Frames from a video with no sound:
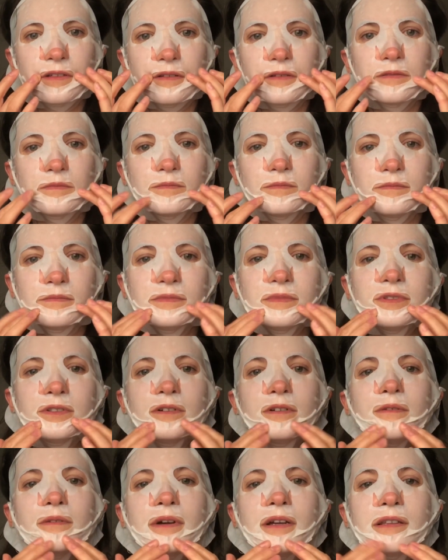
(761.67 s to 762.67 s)

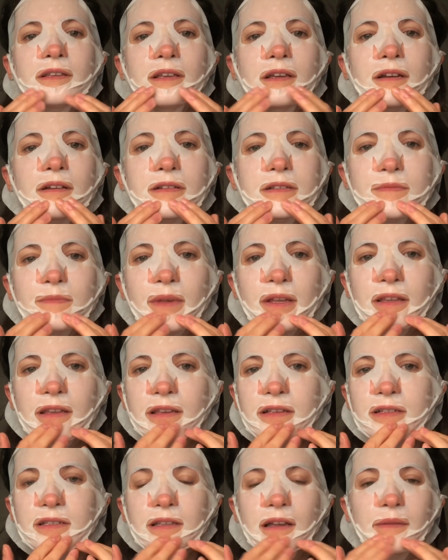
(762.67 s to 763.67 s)
nowhere near as many
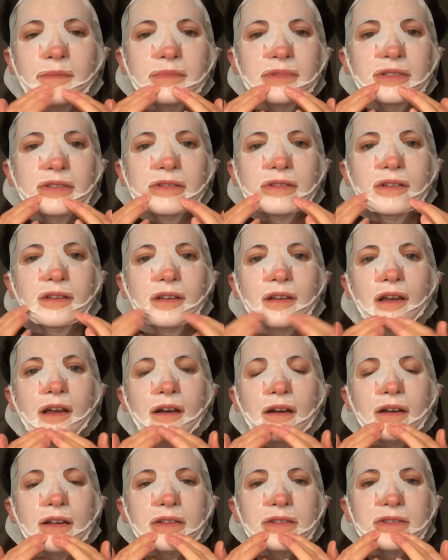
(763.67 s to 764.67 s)
steps
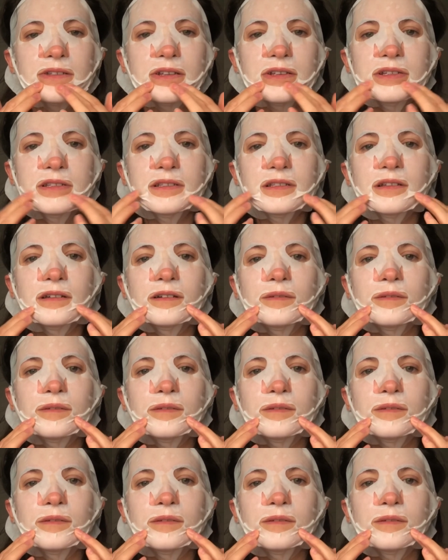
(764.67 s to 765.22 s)
as this.